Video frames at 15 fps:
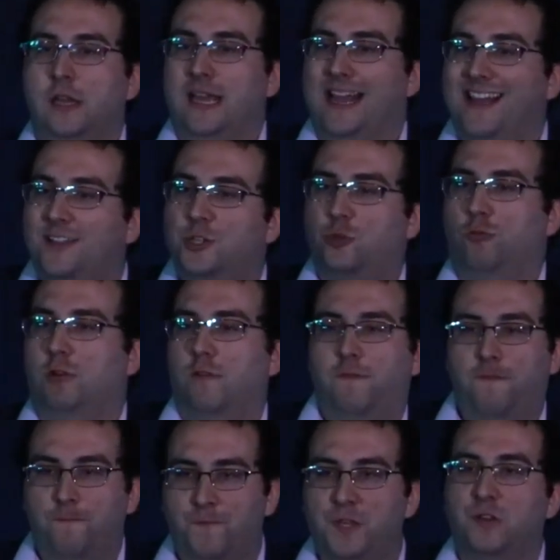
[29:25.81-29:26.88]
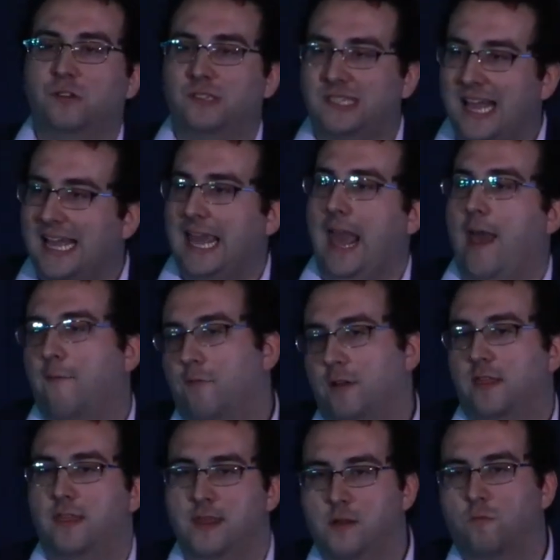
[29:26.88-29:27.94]
it sort of feels like
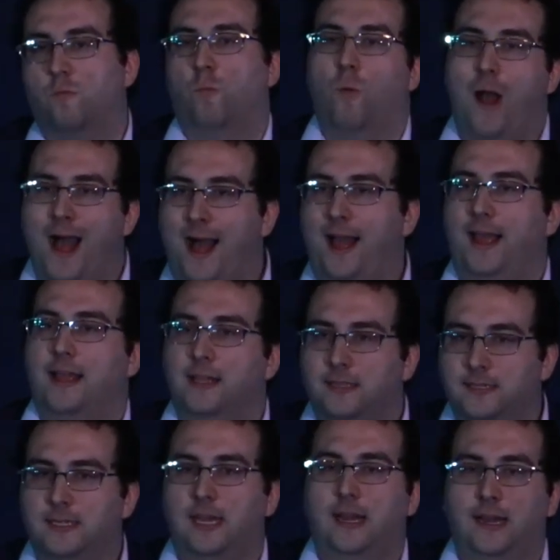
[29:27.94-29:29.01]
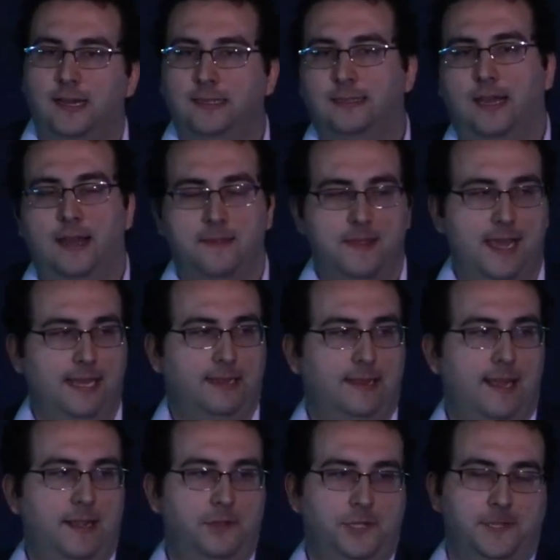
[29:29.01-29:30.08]
everything rides on that
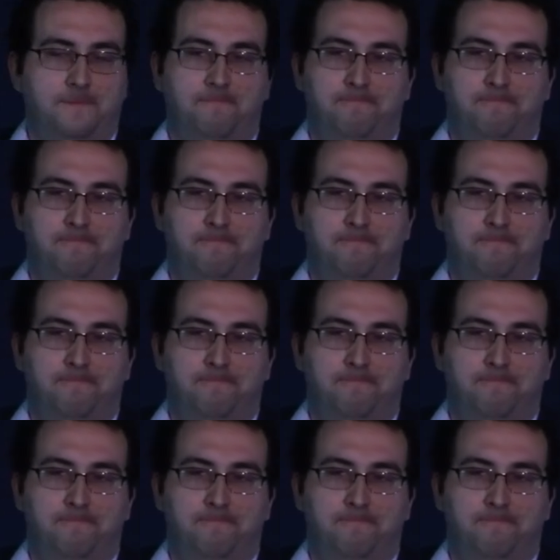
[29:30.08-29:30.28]
election?